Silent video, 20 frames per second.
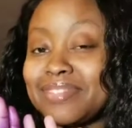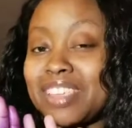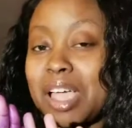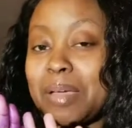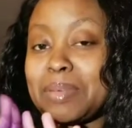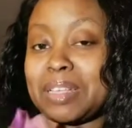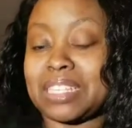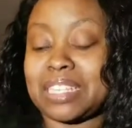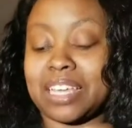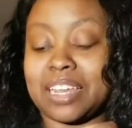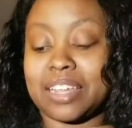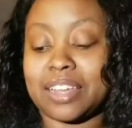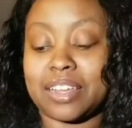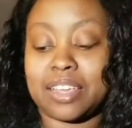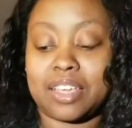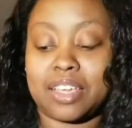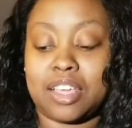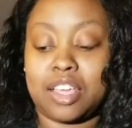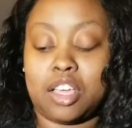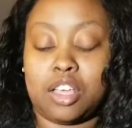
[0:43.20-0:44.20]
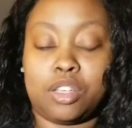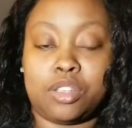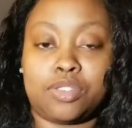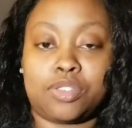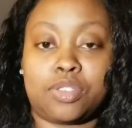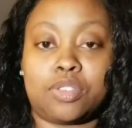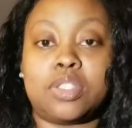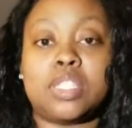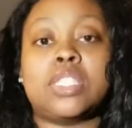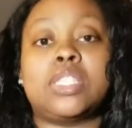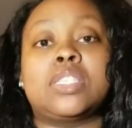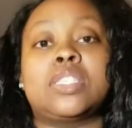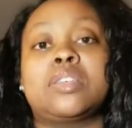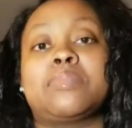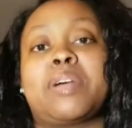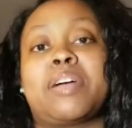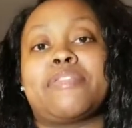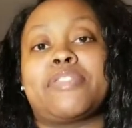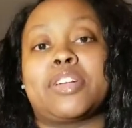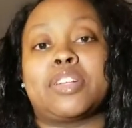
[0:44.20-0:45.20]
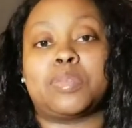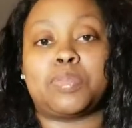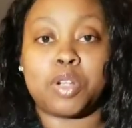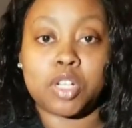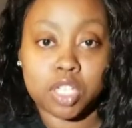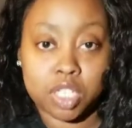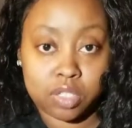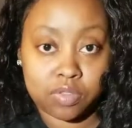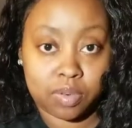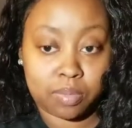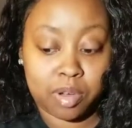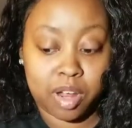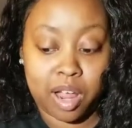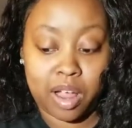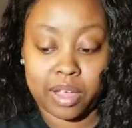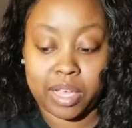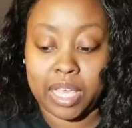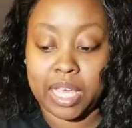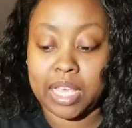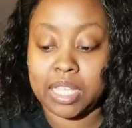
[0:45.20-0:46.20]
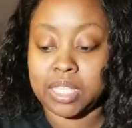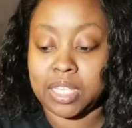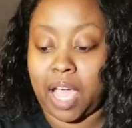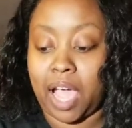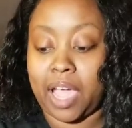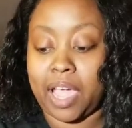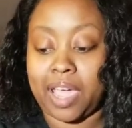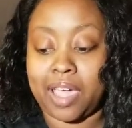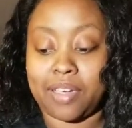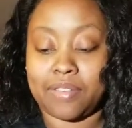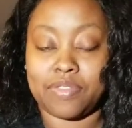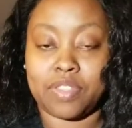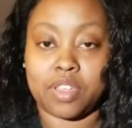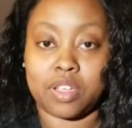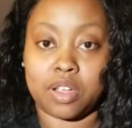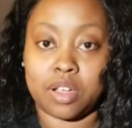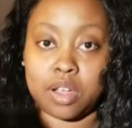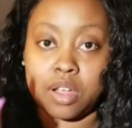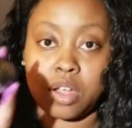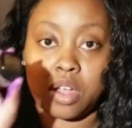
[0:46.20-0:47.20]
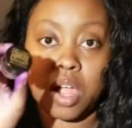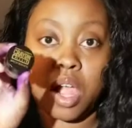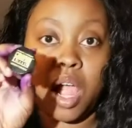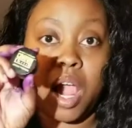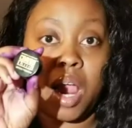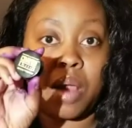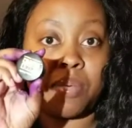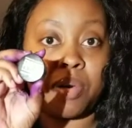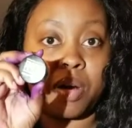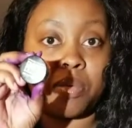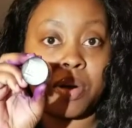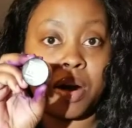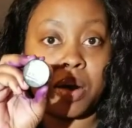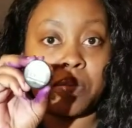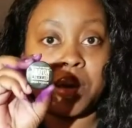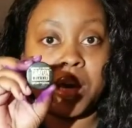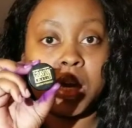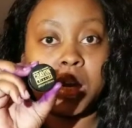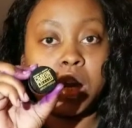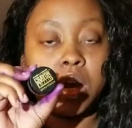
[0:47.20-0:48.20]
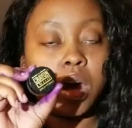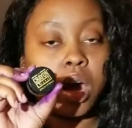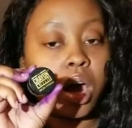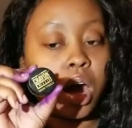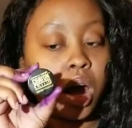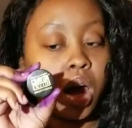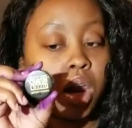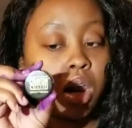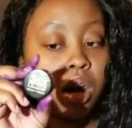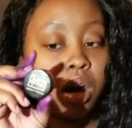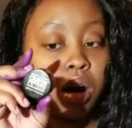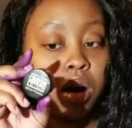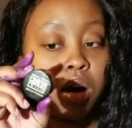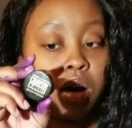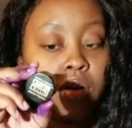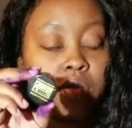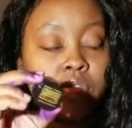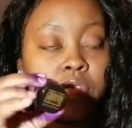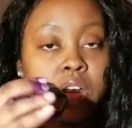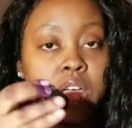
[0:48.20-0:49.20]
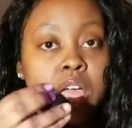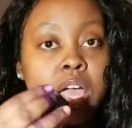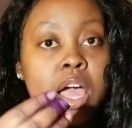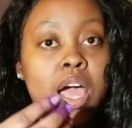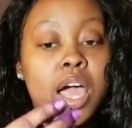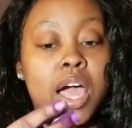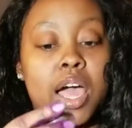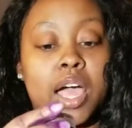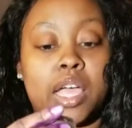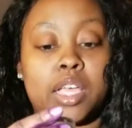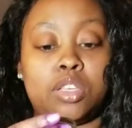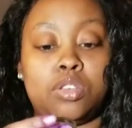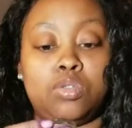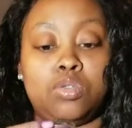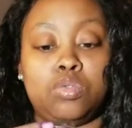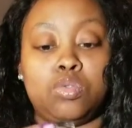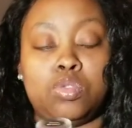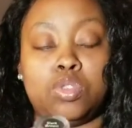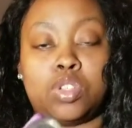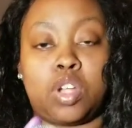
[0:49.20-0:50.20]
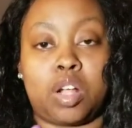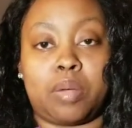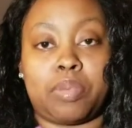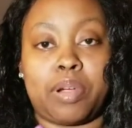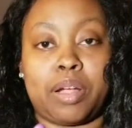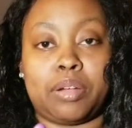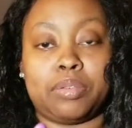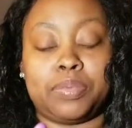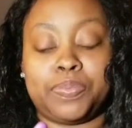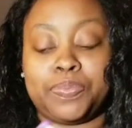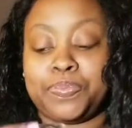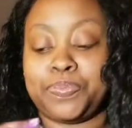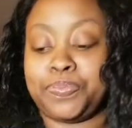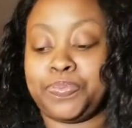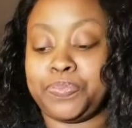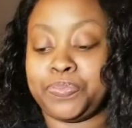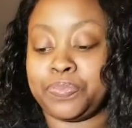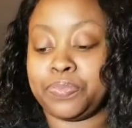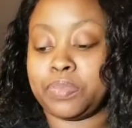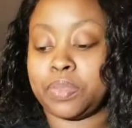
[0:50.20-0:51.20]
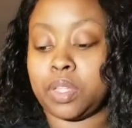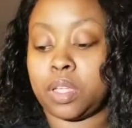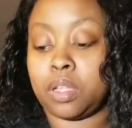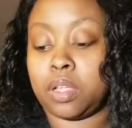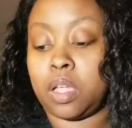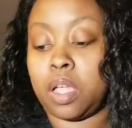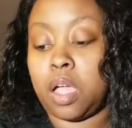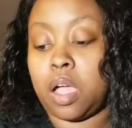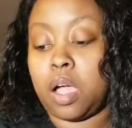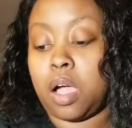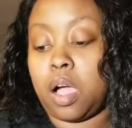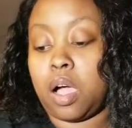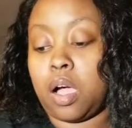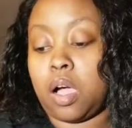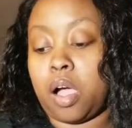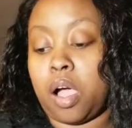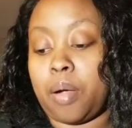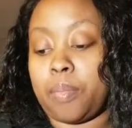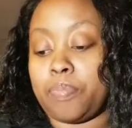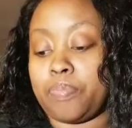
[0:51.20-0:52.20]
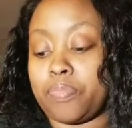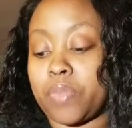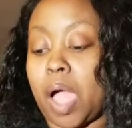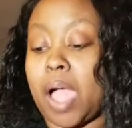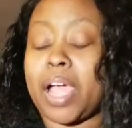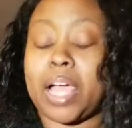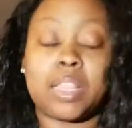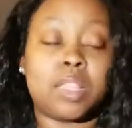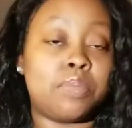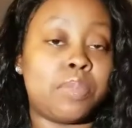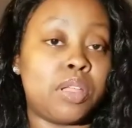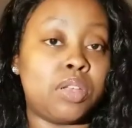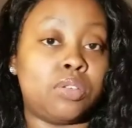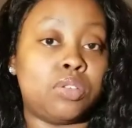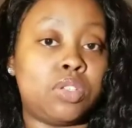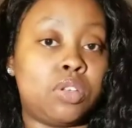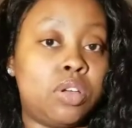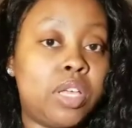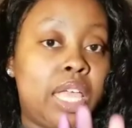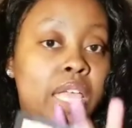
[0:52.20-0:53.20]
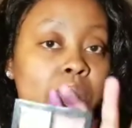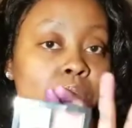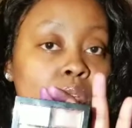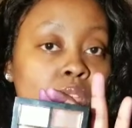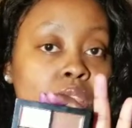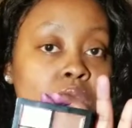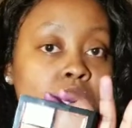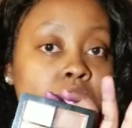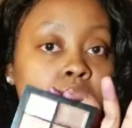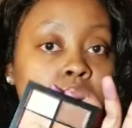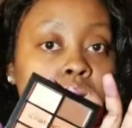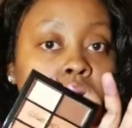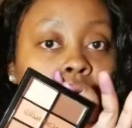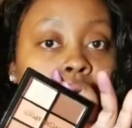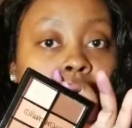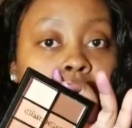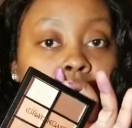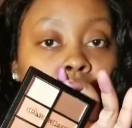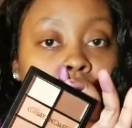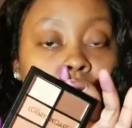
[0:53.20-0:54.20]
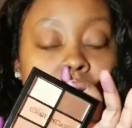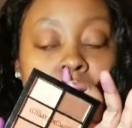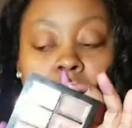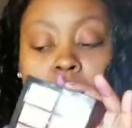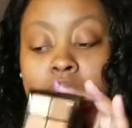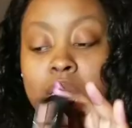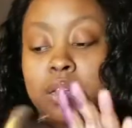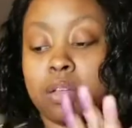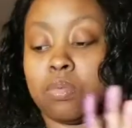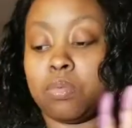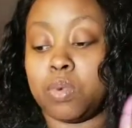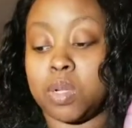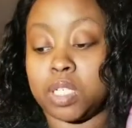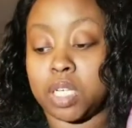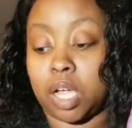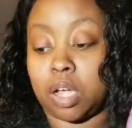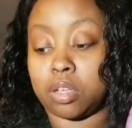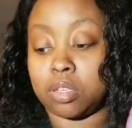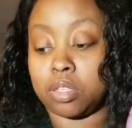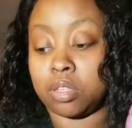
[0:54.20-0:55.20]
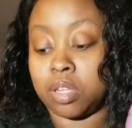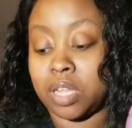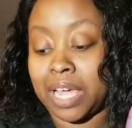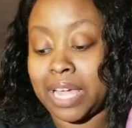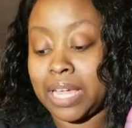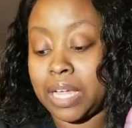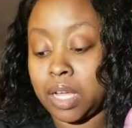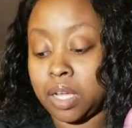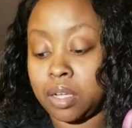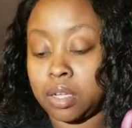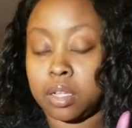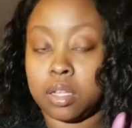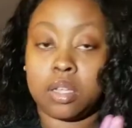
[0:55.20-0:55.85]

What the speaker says: I'm excited. So this isn't my first purchase from Crown Case. I have their eyebrow pomade. I use dark brown. I got the bundle, so it came with the concealer palette, which I also like,